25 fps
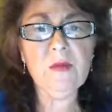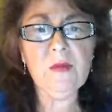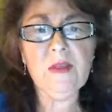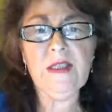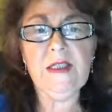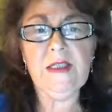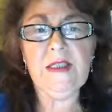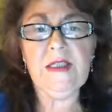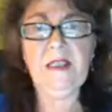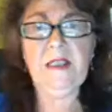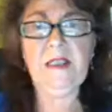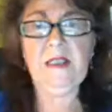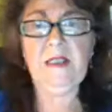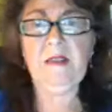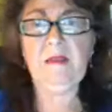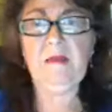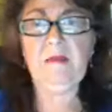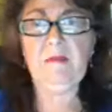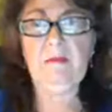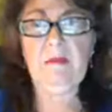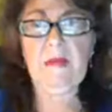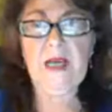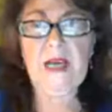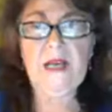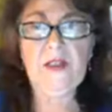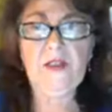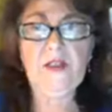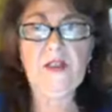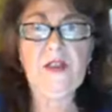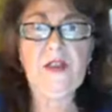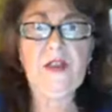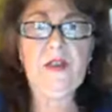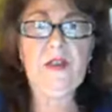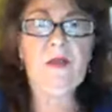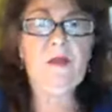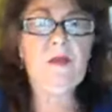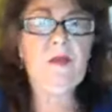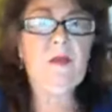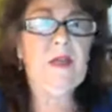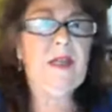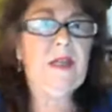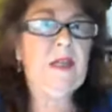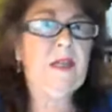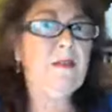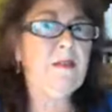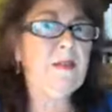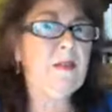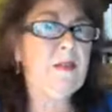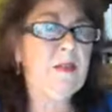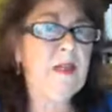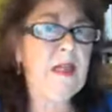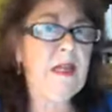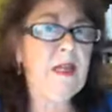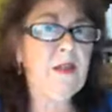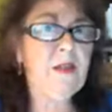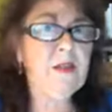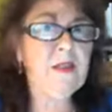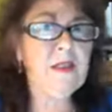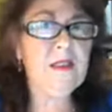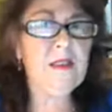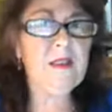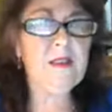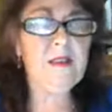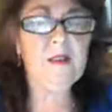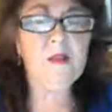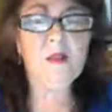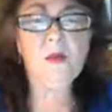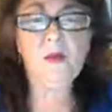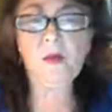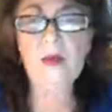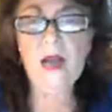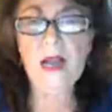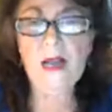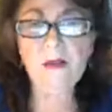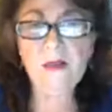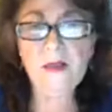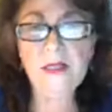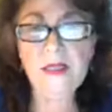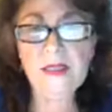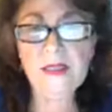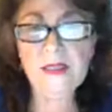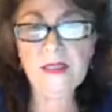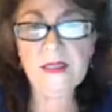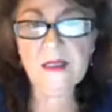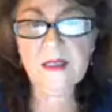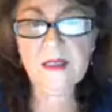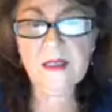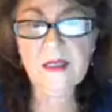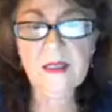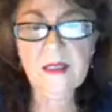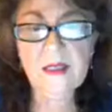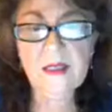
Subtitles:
we can master whatever else is around us,